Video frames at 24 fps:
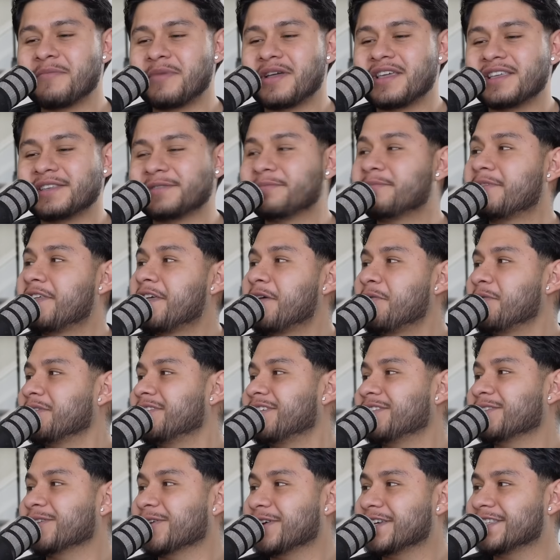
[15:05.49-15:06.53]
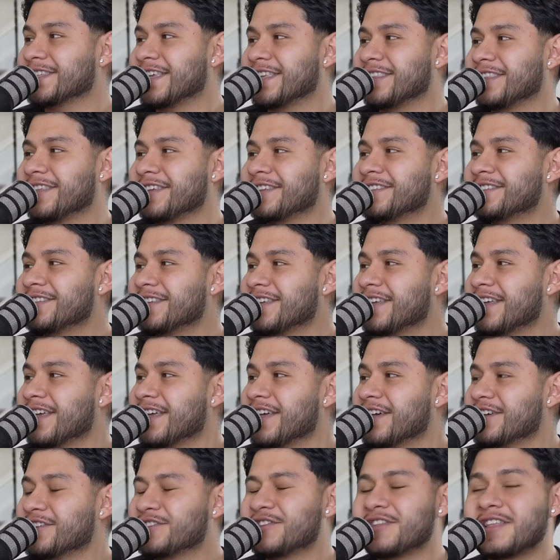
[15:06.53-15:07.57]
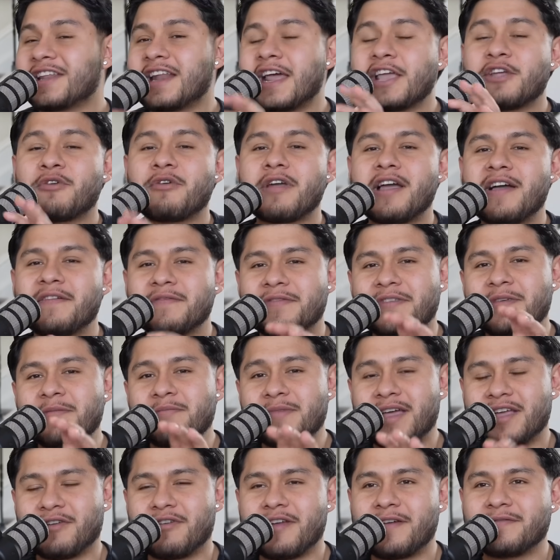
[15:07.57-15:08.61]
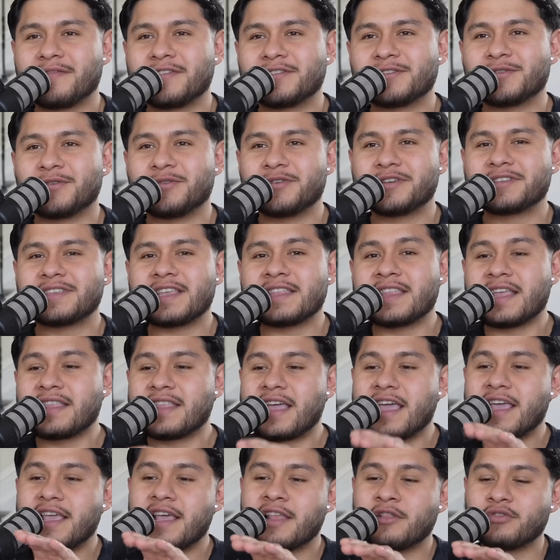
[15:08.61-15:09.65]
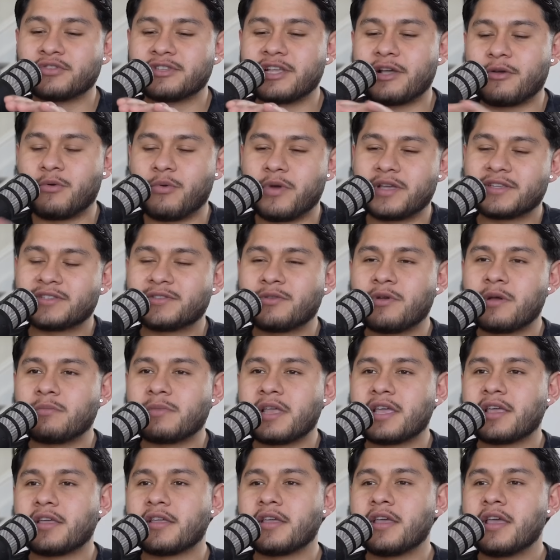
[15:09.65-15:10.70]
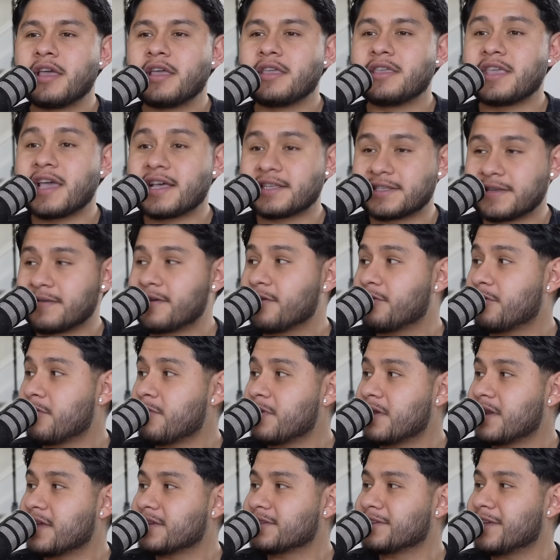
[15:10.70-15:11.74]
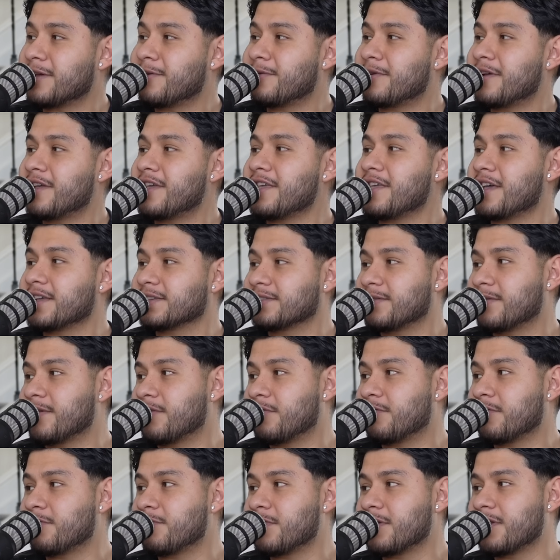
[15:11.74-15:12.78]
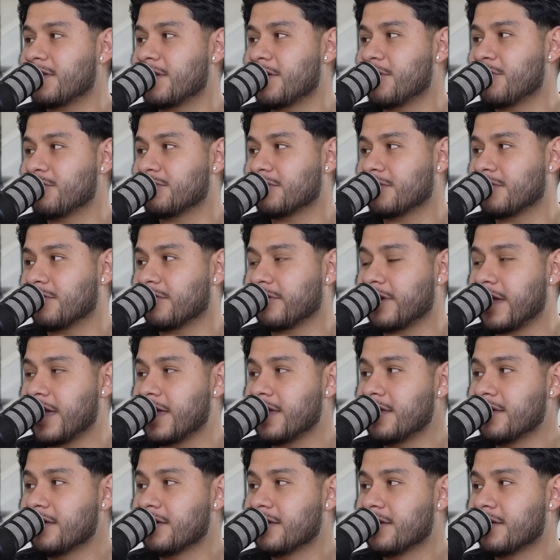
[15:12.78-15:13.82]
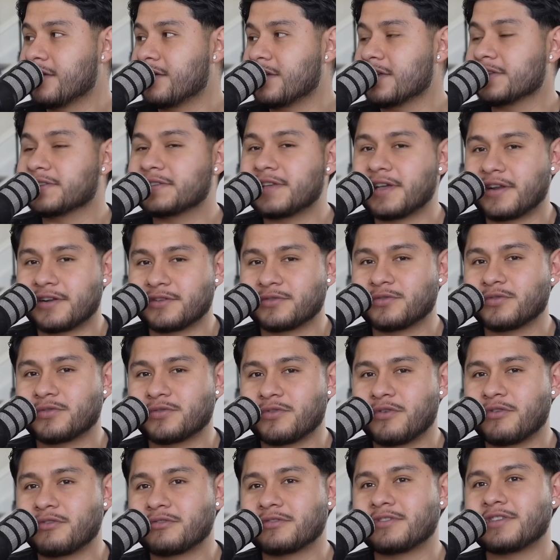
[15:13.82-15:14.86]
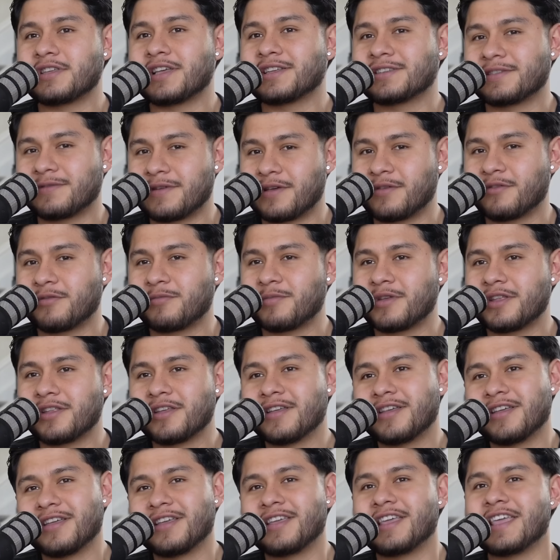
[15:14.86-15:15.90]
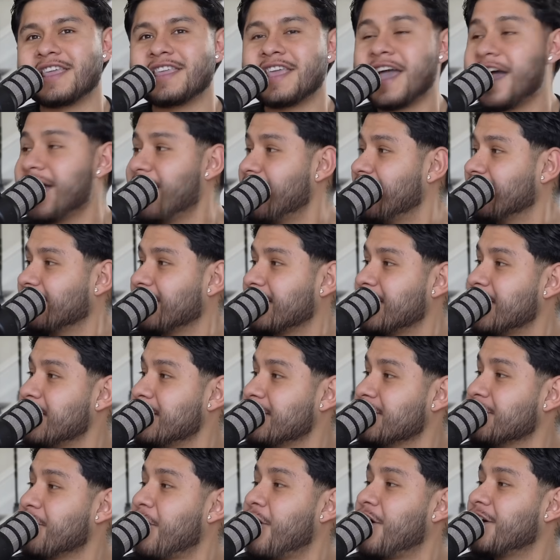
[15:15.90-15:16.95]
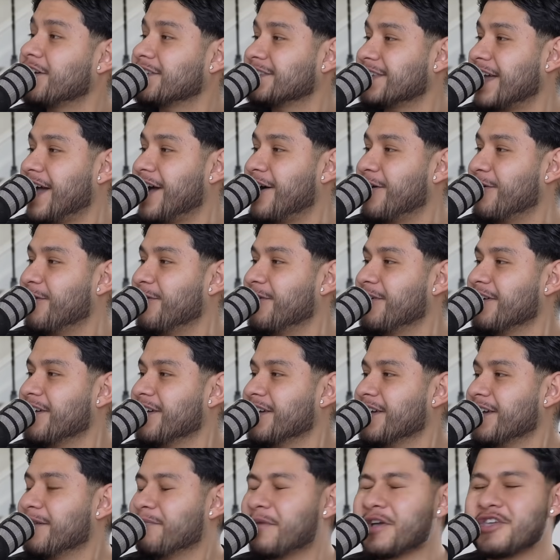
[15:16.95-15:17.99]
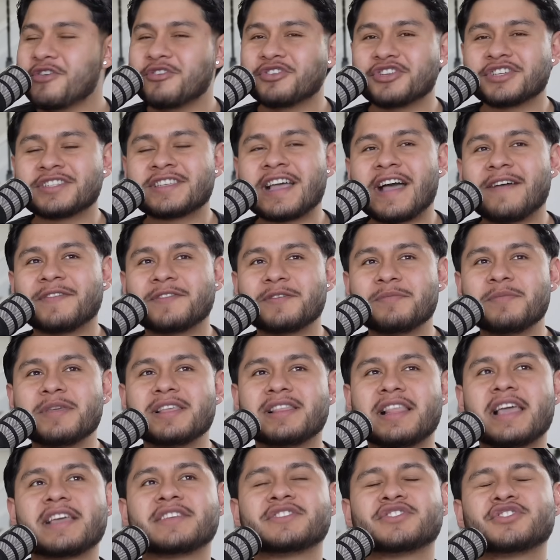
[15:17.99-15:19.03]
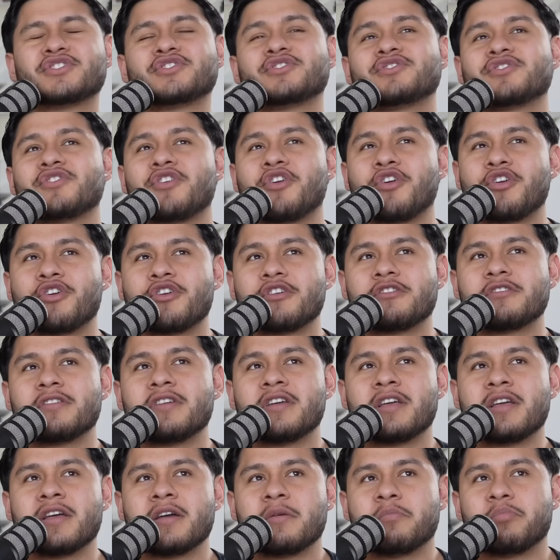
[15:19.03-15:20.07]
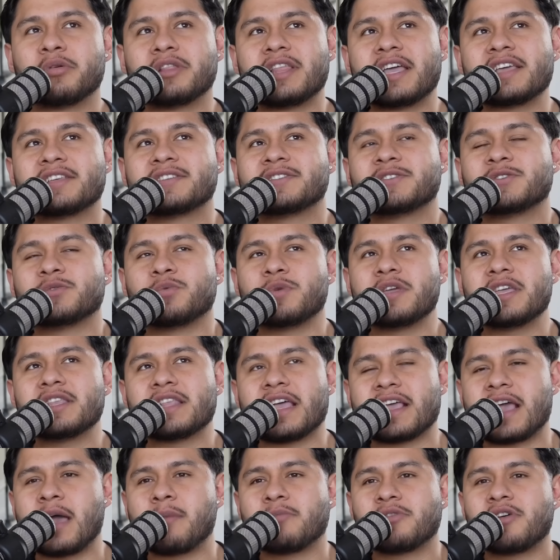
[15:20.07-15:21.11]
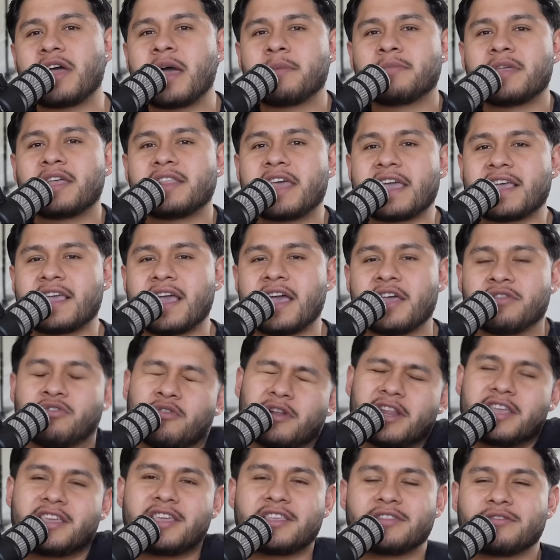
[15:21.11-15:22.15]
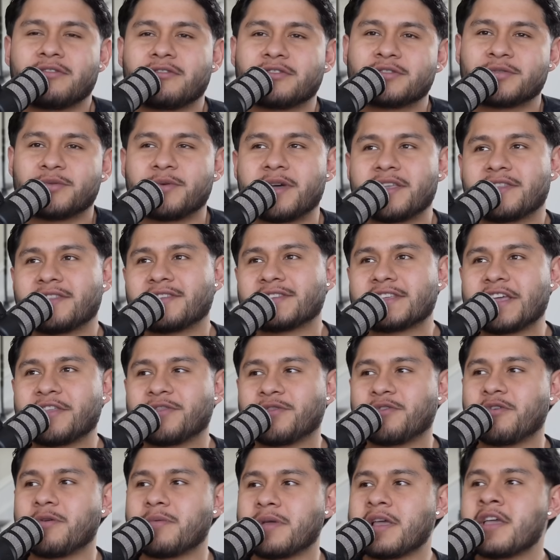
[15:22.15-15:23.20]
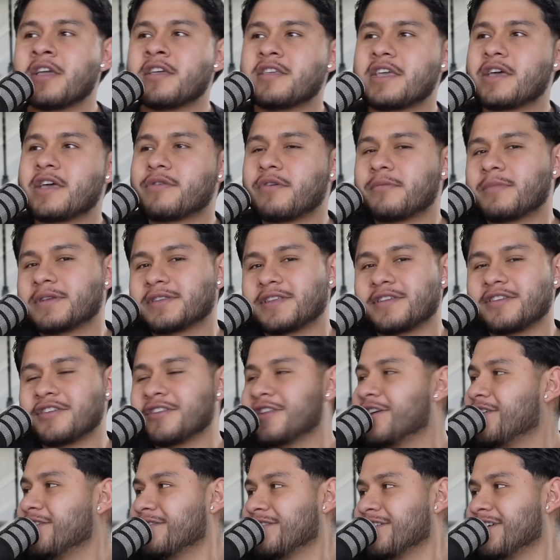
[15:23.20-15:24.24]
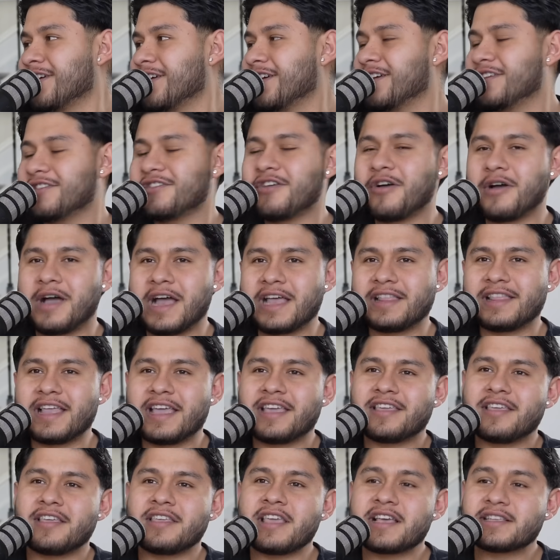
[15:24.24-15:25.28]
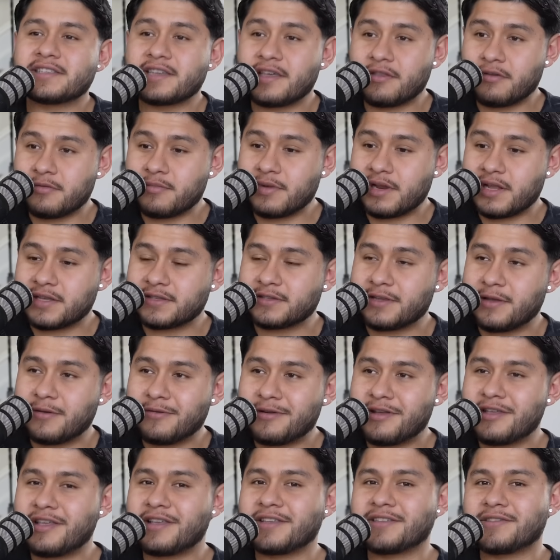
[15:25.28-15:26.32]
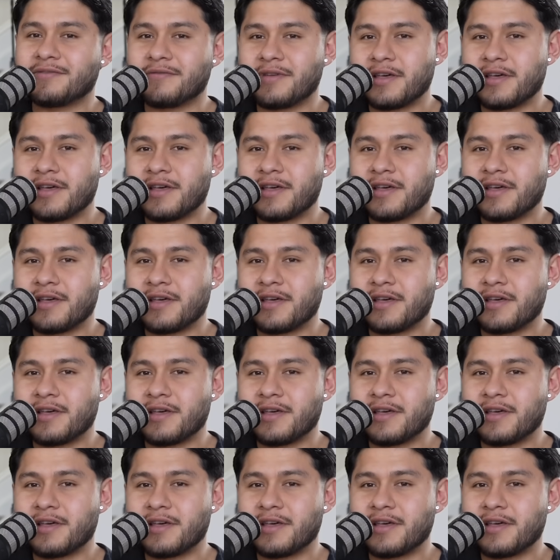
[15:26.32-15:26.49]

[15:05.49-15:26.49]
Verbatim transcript: but he's playing with the toys like this. so then I grab them, I grab the toys, and then I los acuesto. I'm like, ya se va a dormir la cebra y ya se va a dormir el león, okay? Y cierre sus ojos y ya se va a dormir. Yeah, like he knocks out. but you just have to be like so stern. Cute but like sweet, like I'm not, I'm not like no le quito los juguetes. I tell them, ya dormase, you know? Yeah. No, I like ya se dormir la cebra, ya se